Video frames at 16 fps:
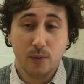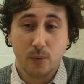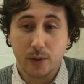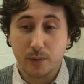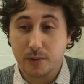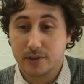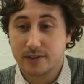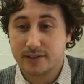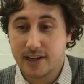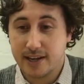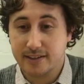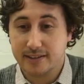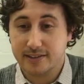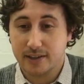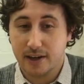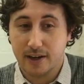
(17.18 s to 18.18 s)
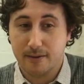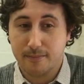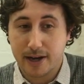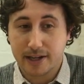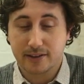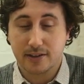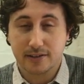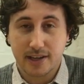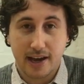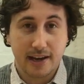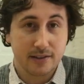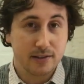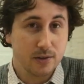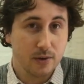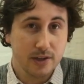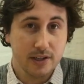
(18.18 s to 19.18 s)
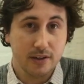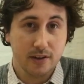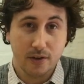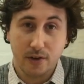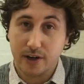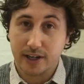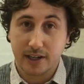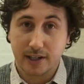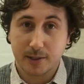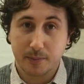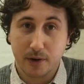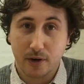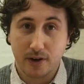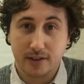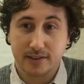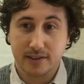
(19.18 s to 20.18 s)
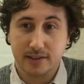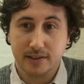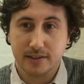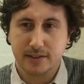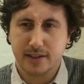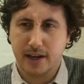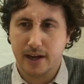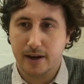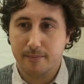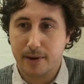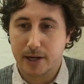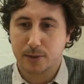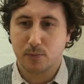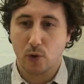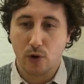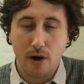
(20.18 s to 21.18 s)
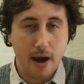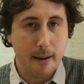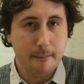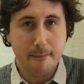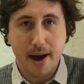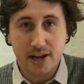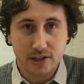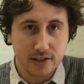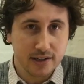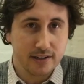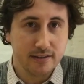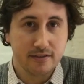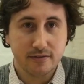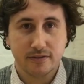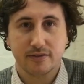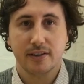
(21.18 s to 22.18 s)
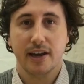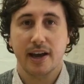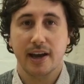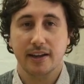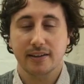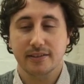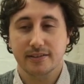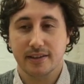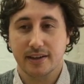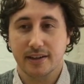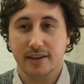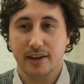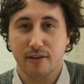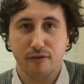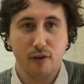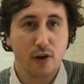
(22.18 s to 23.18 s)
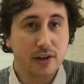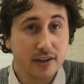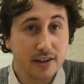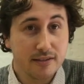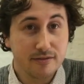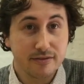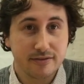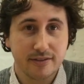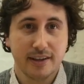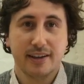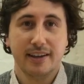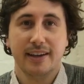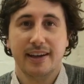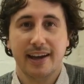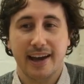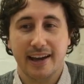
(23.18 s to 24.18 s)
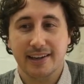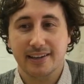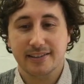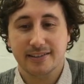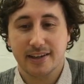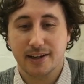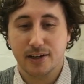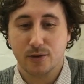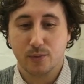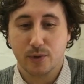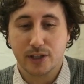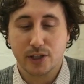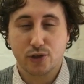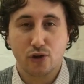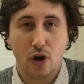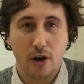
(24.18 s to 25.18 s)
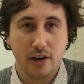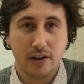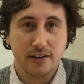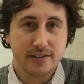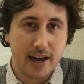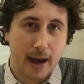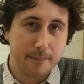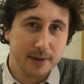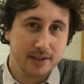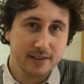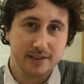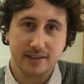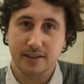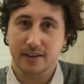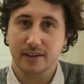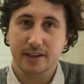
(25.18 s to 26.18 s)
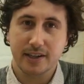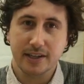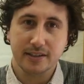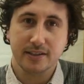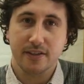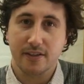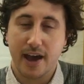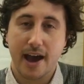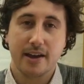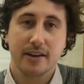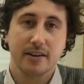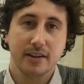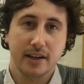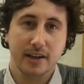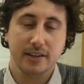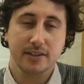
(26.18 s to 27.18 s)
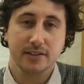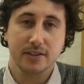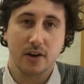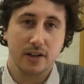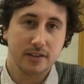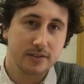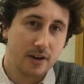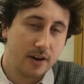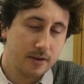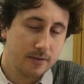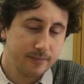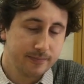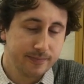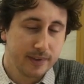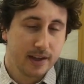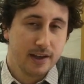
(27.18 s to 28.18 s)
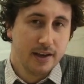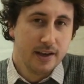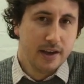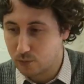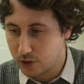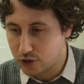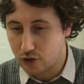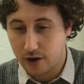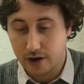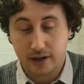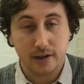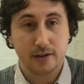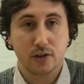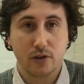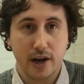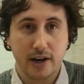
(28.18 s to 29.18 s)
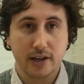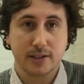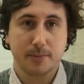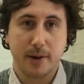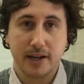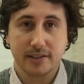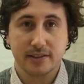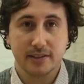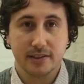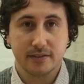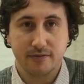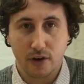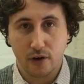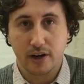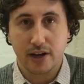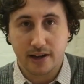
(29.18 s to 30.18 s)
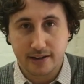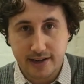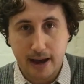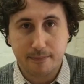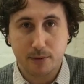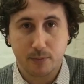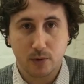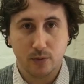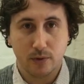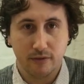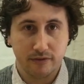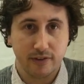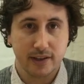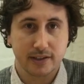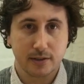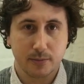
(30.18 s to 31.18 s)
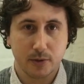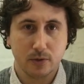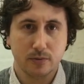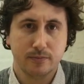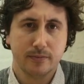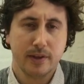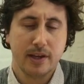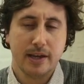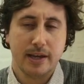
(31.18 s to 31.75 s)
we would tend to make those outdoor learning experiences much more imaginative and evocative, and really try and tap into that design style. We're trying to create a space that's very adaptable and flexible.